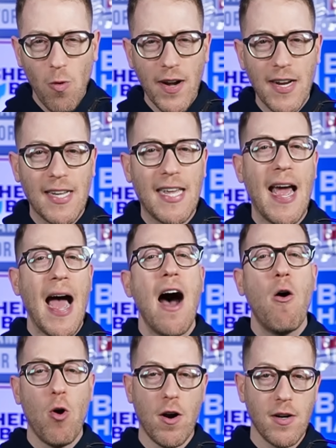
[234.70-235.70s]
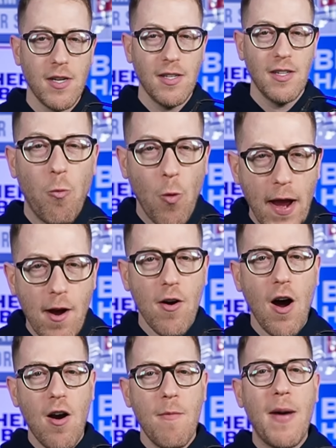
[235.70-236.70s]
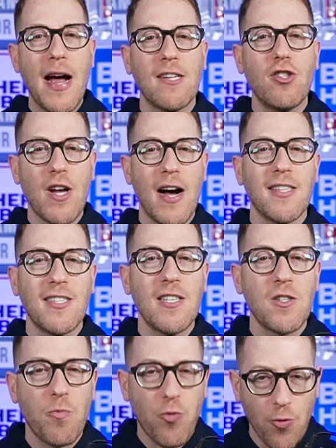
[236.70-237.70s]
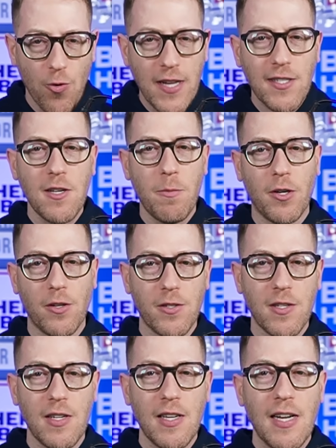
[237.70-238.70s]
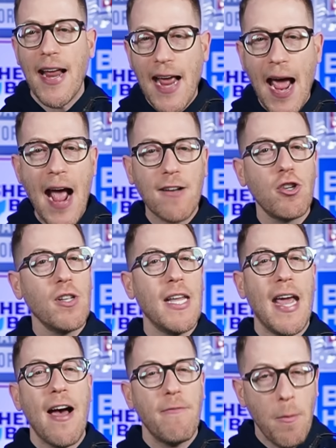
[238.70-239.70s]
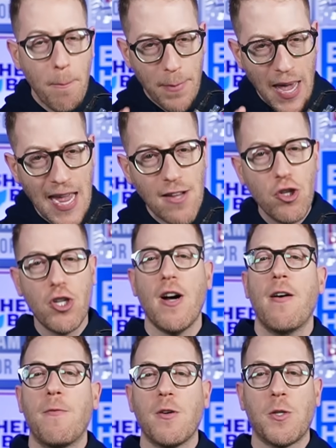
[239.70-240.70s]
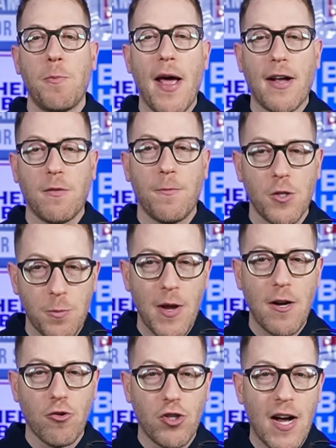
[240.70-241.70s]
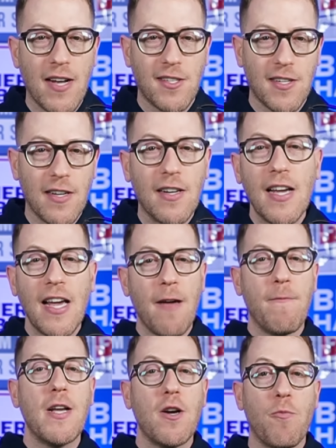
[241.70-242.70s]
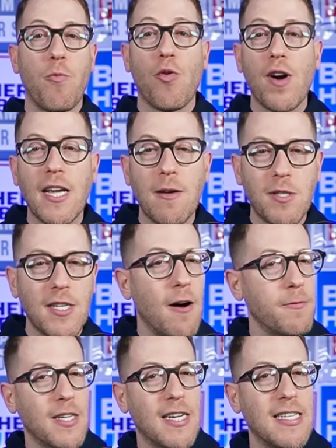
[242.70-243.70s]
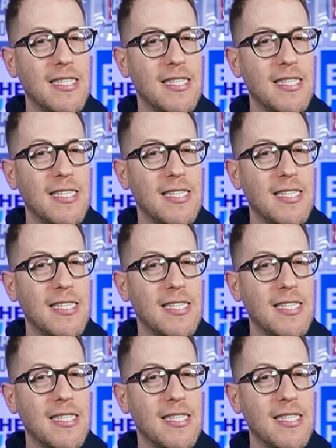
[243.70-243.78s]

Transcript: What a coward. Where are Mike Johnson's principles? I'd actually have a pinch of respect for Speaker Johnson if he could bring himself to